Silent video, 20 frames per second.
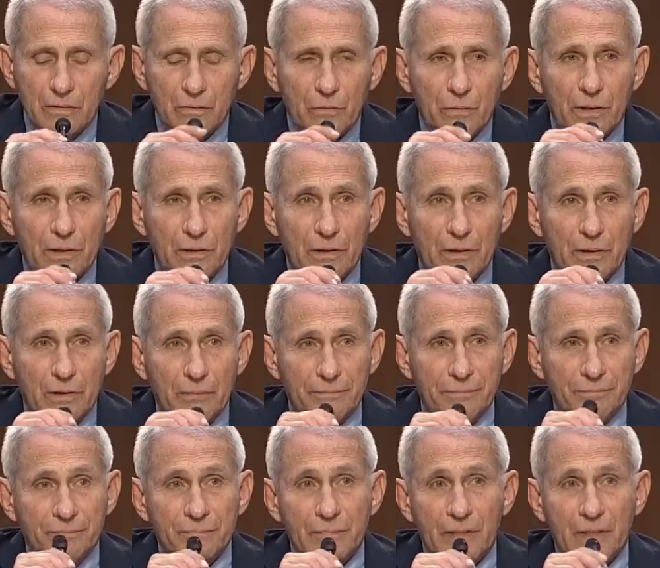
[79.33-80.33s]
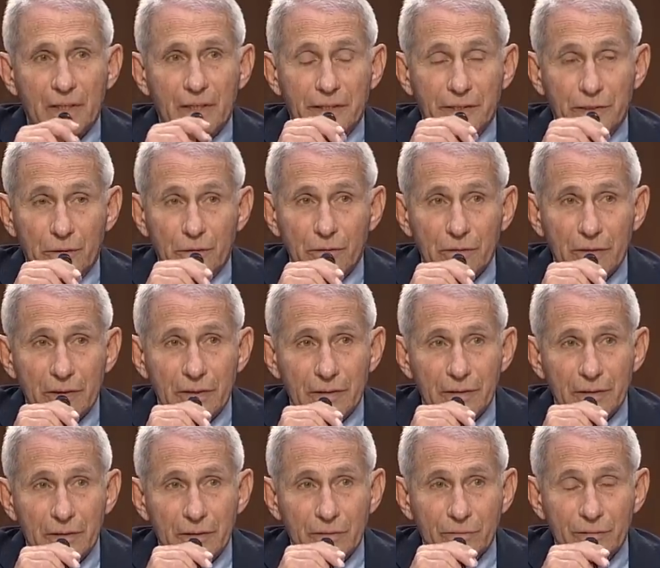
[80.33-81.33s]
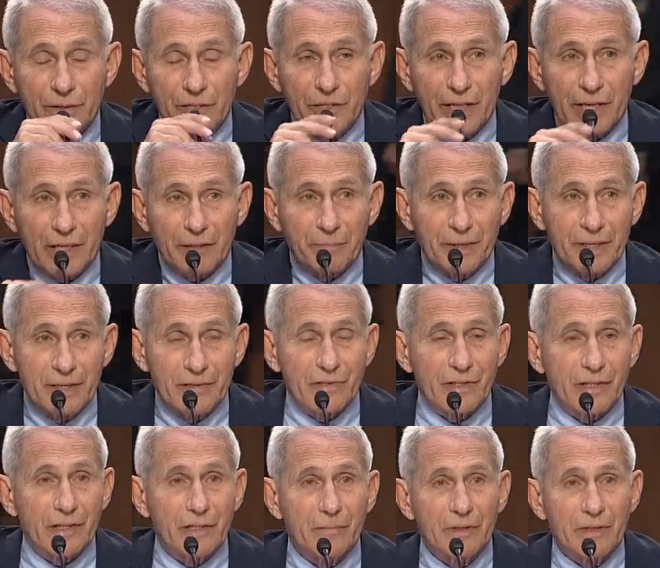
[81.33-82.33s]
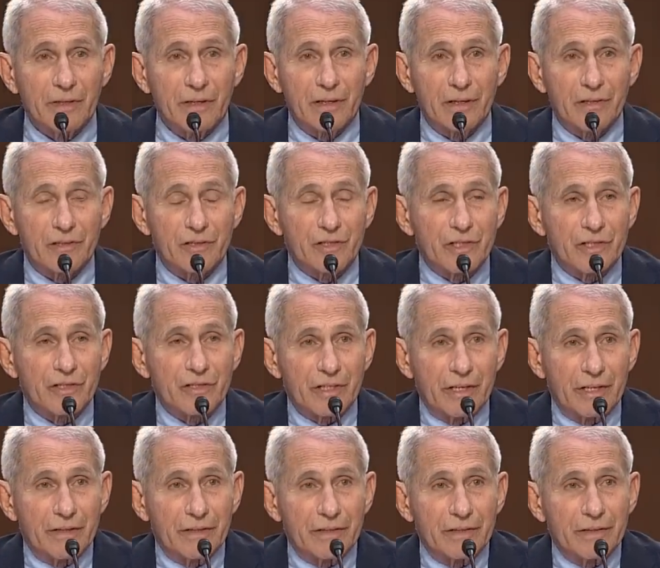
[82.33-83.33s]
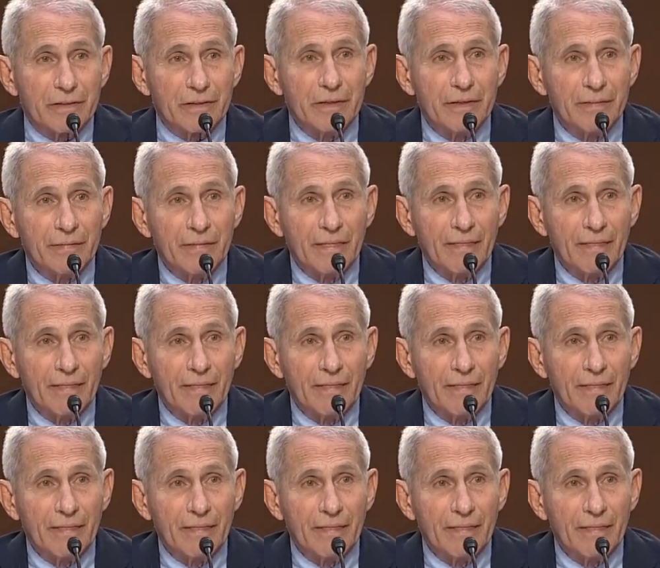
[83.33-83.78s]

Well, I don't uh, reject basic immunology, Senator.